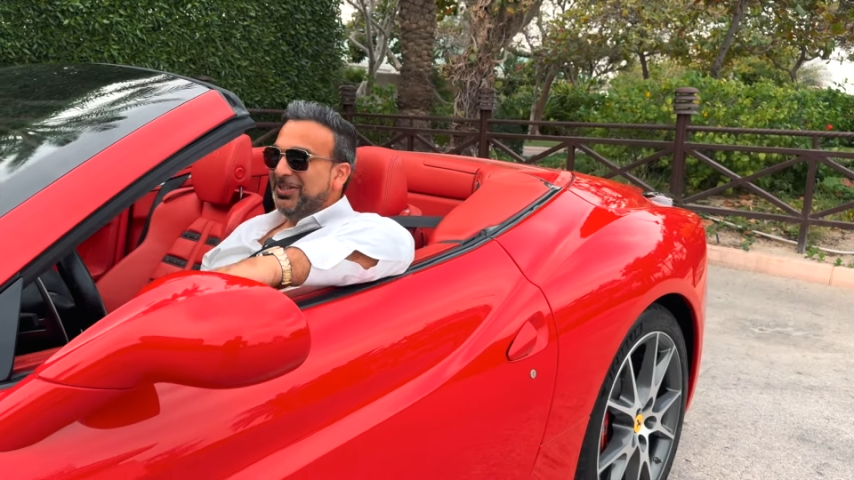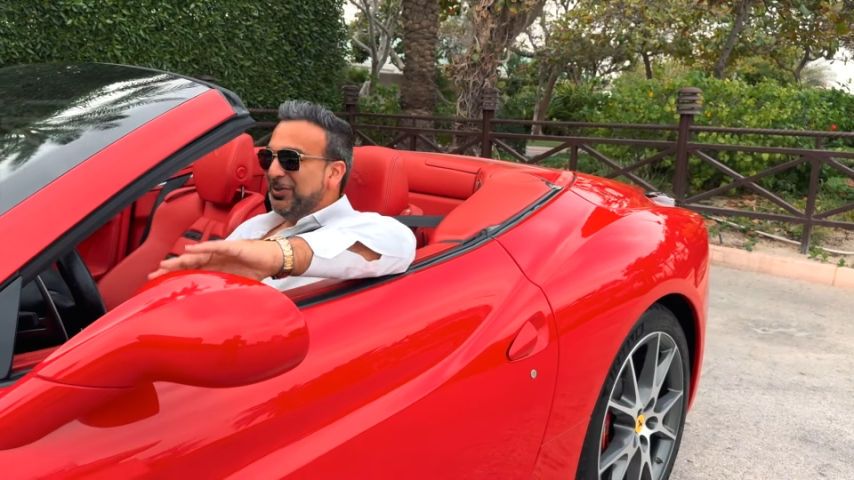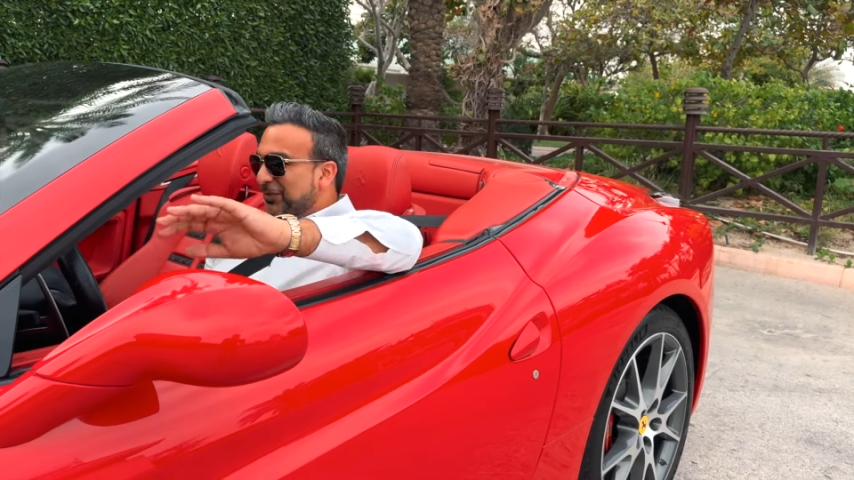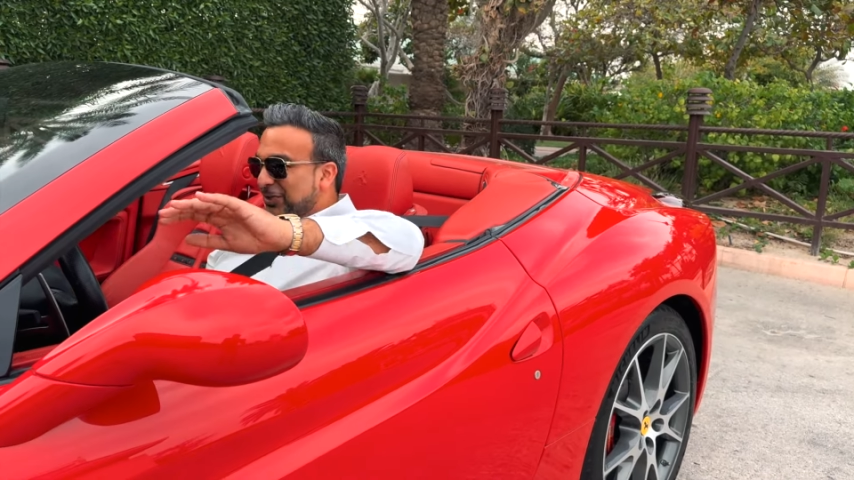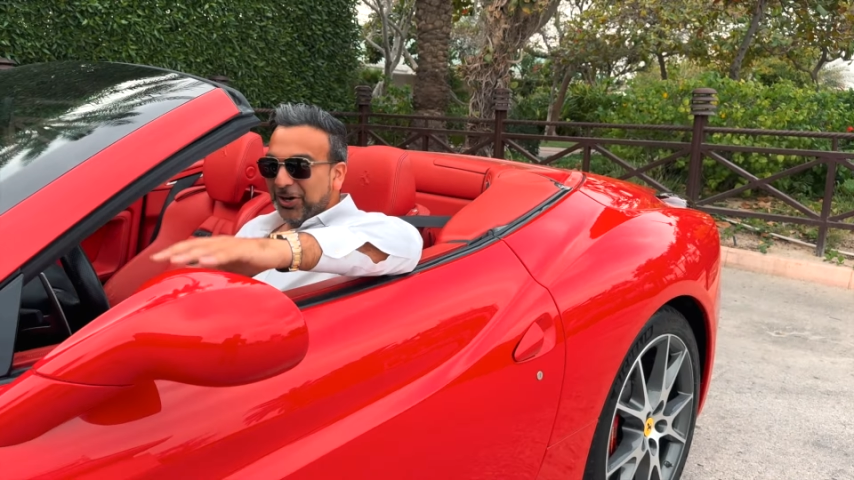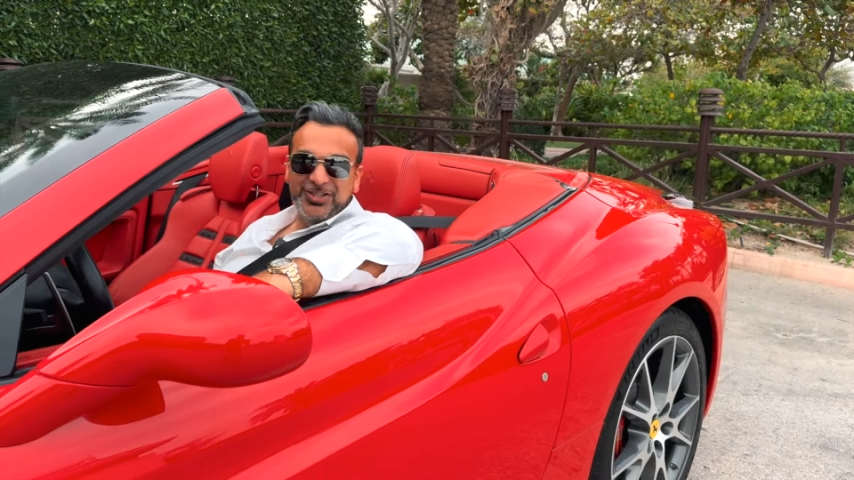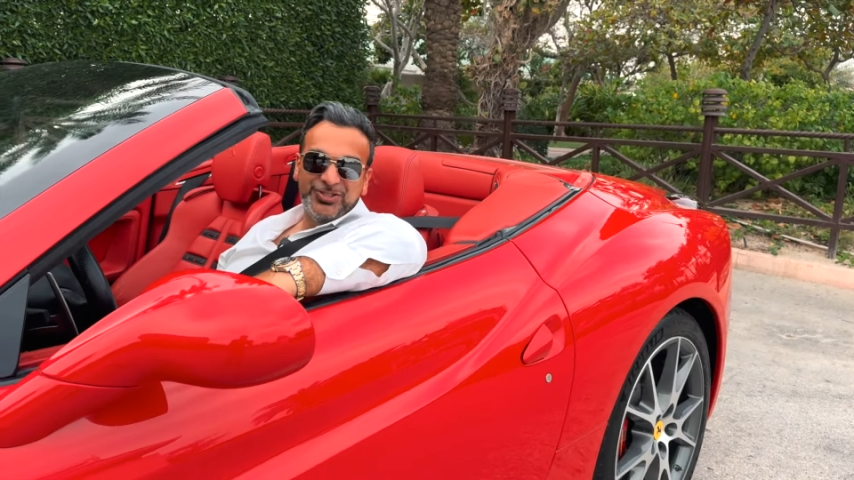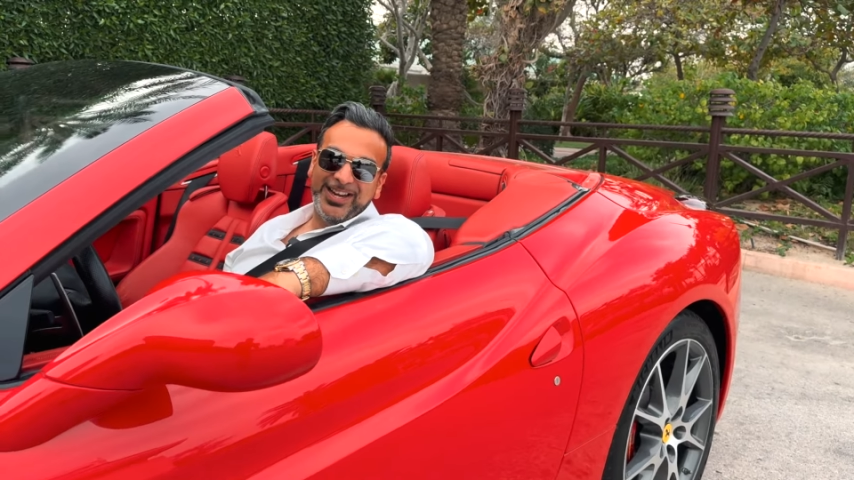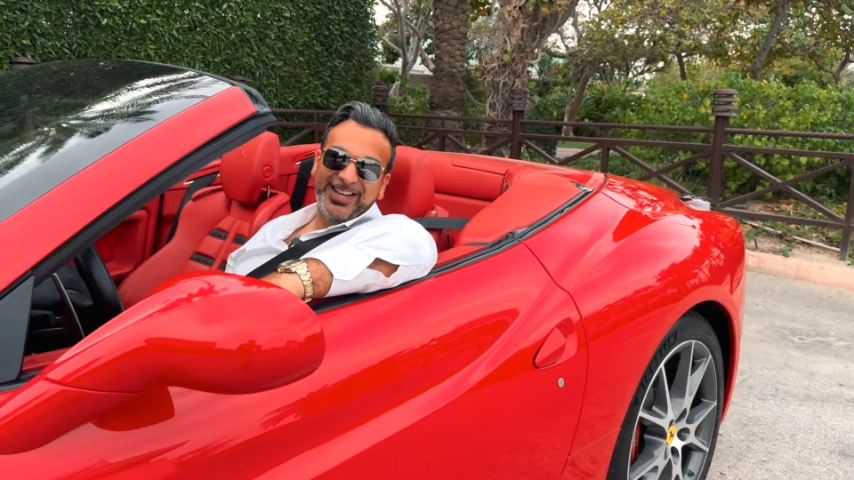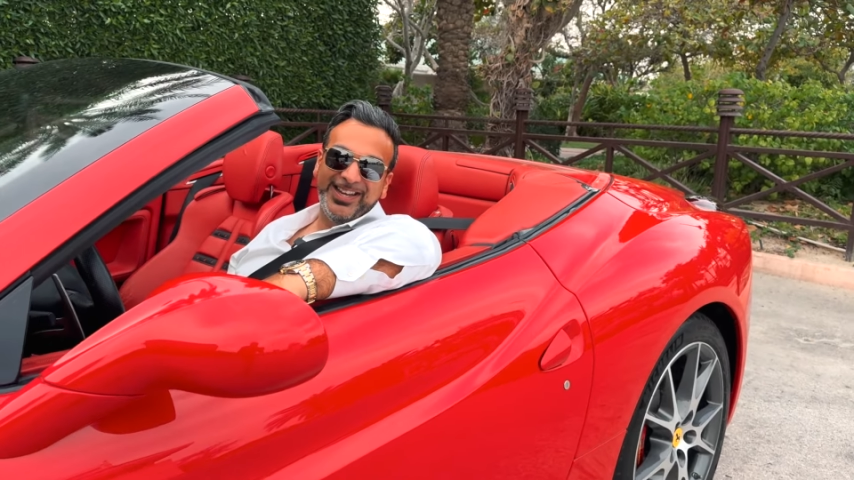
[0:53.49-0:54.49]
You've got to
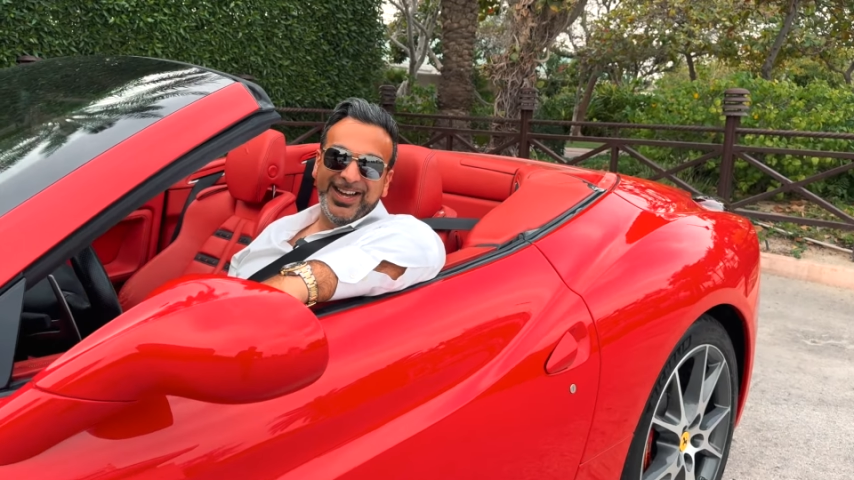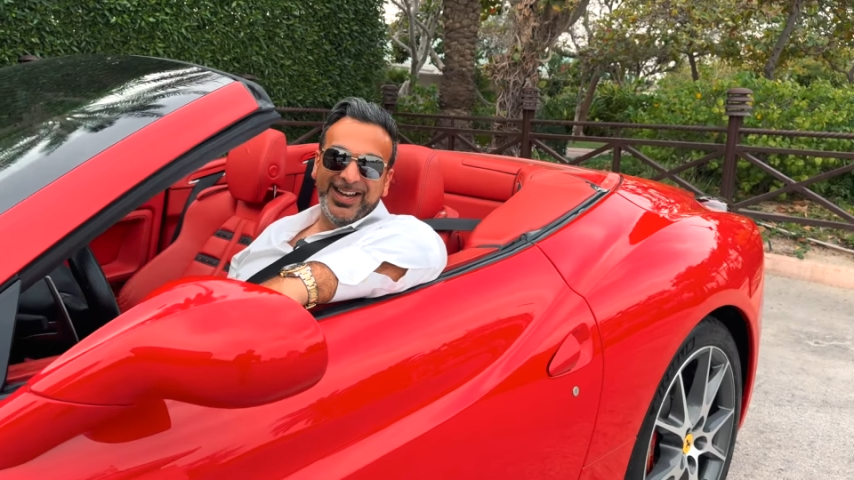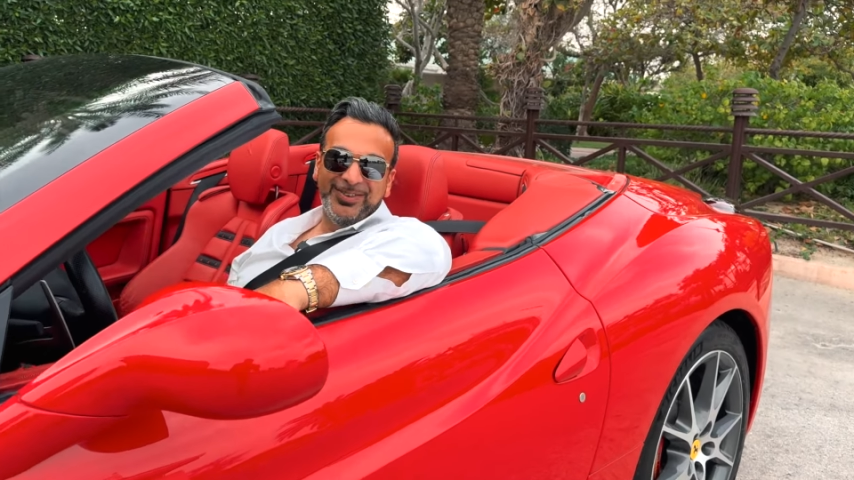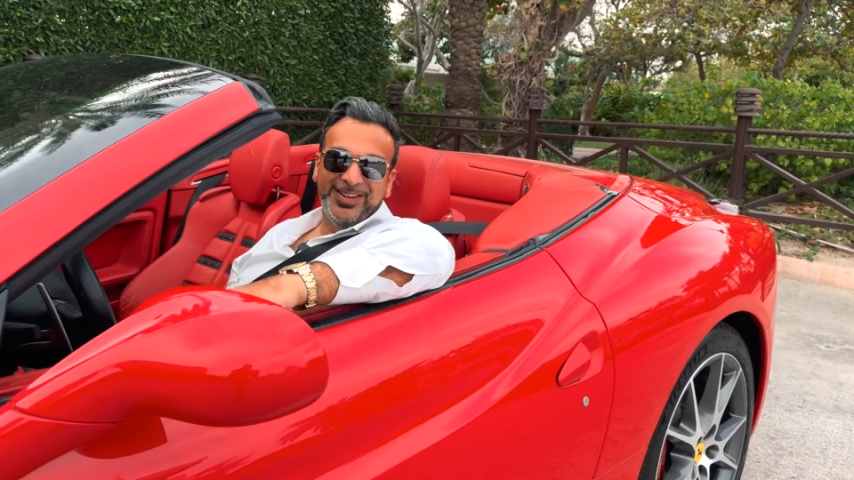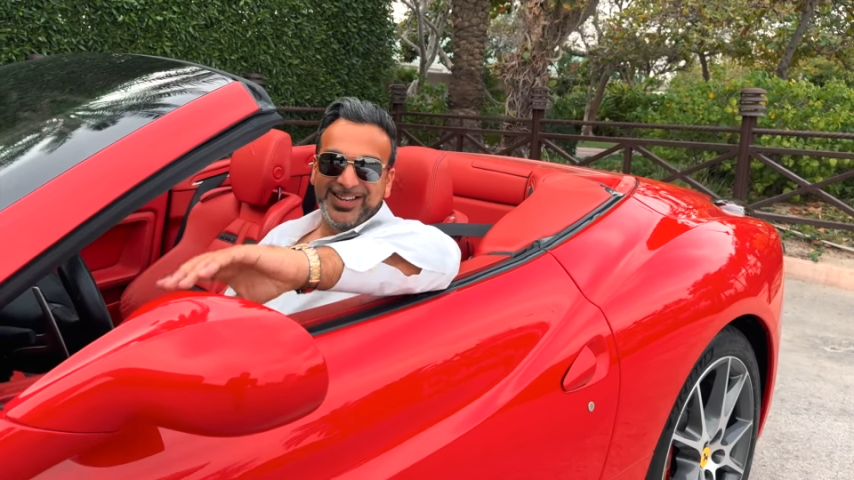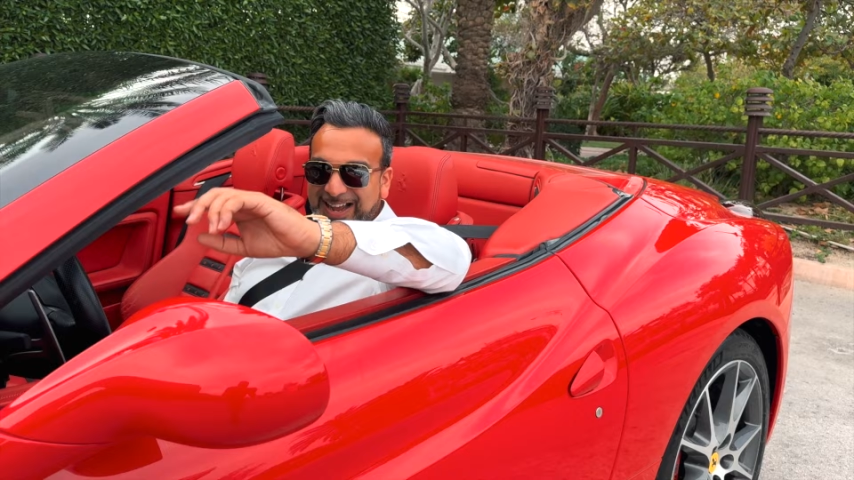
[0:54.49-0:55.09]
check it out